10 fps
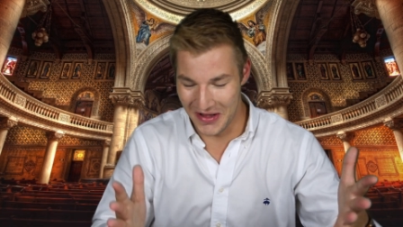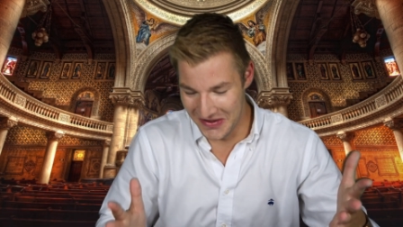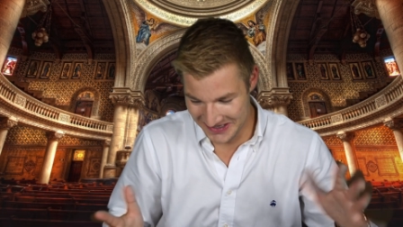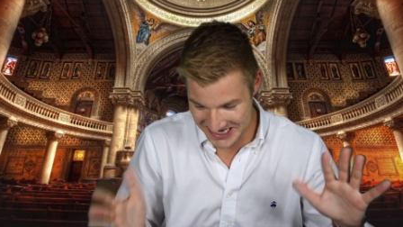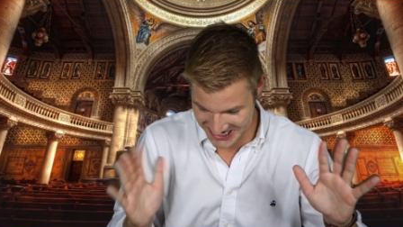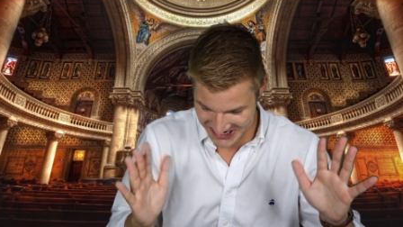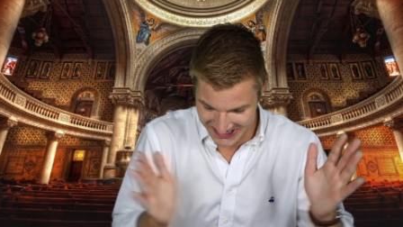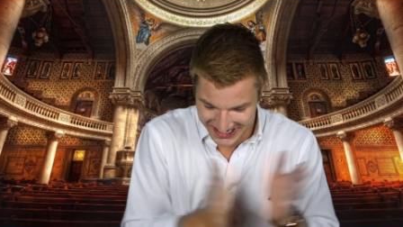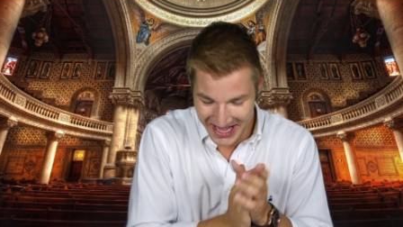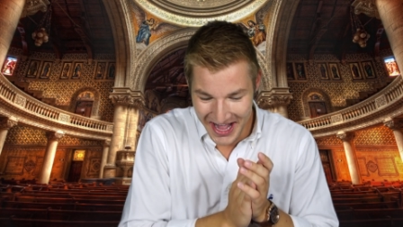on
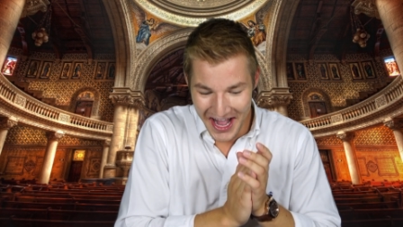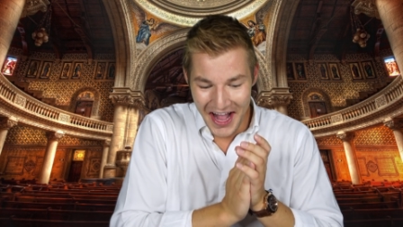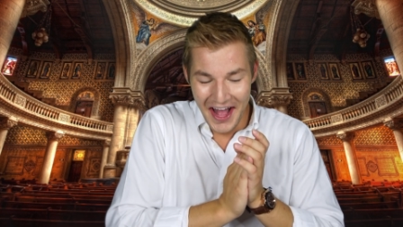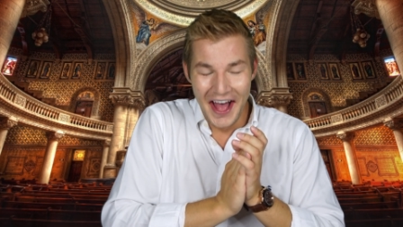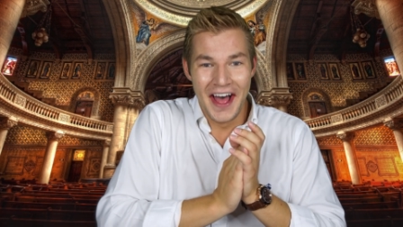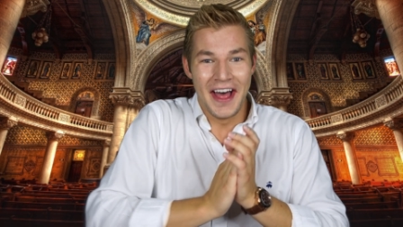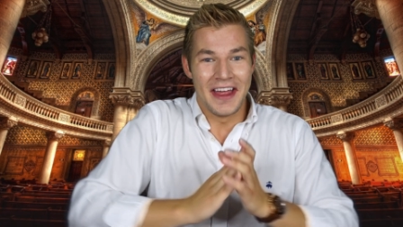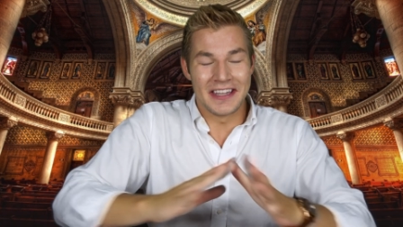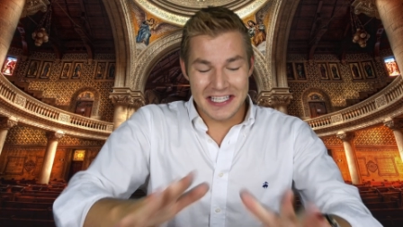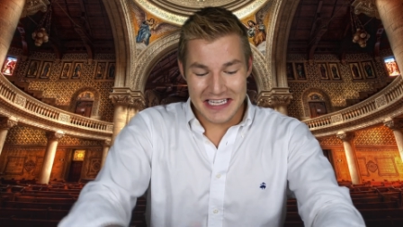here?
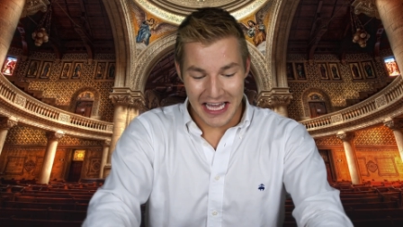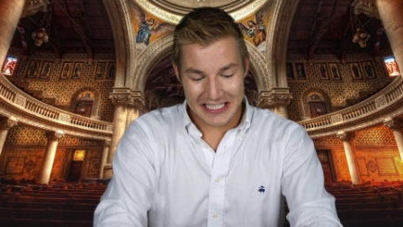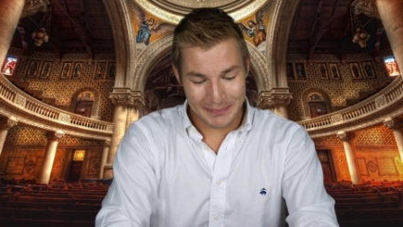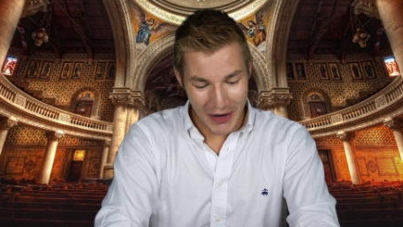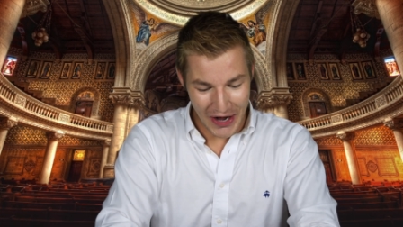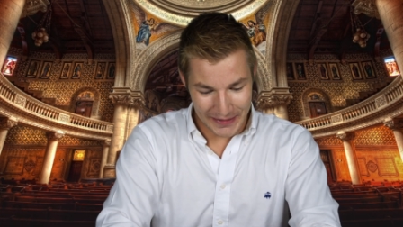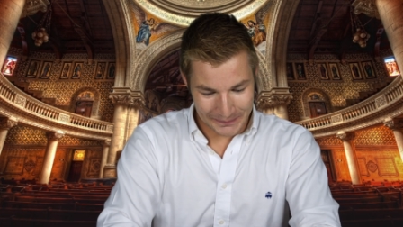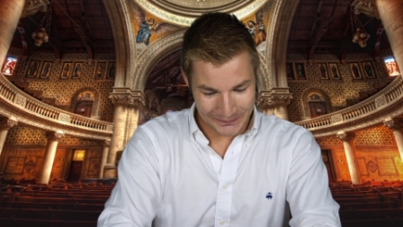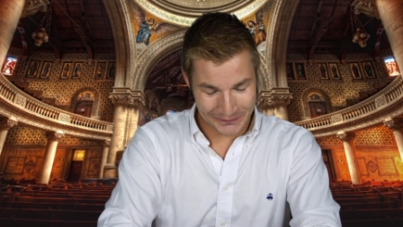This next part